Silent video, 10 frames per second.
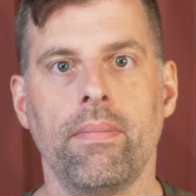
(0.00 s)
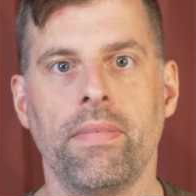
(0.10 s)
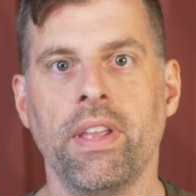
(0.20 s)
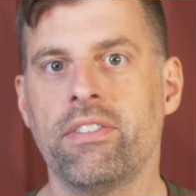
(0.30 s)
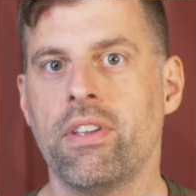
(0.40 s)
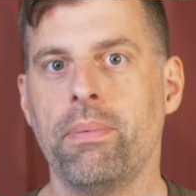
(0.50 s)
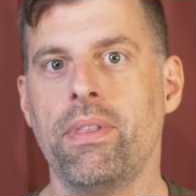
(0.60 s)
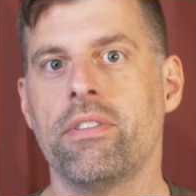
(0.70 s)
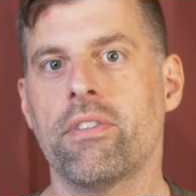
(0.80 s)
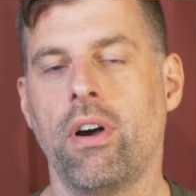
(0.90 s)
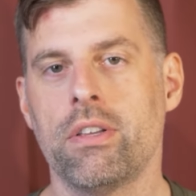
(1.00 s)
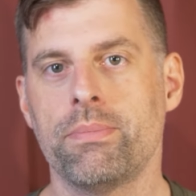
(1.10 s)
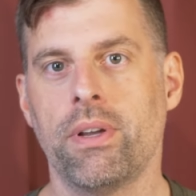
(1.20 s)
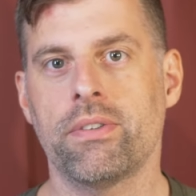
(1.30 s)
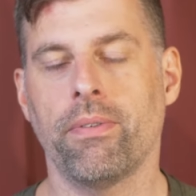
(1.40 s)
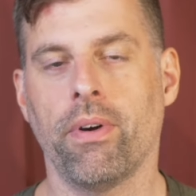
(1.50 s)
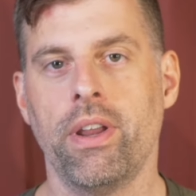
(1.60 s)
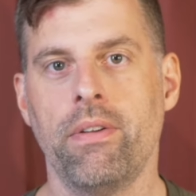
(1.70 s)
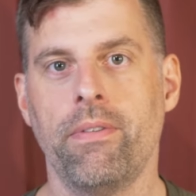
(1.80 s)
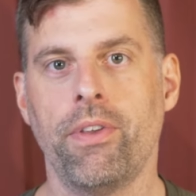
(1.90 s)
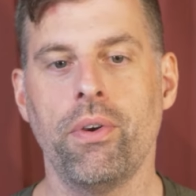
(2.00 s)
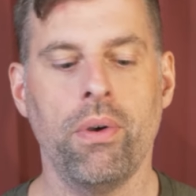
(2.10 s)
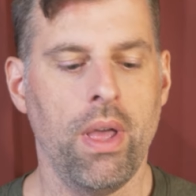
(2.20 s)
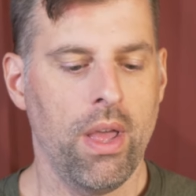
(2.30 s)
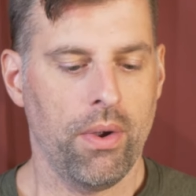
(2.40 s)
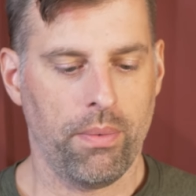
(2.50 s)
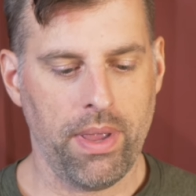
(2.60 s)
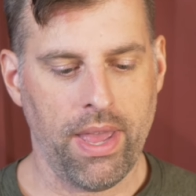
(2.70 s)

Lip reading: Next up in this Cosmox variety review, we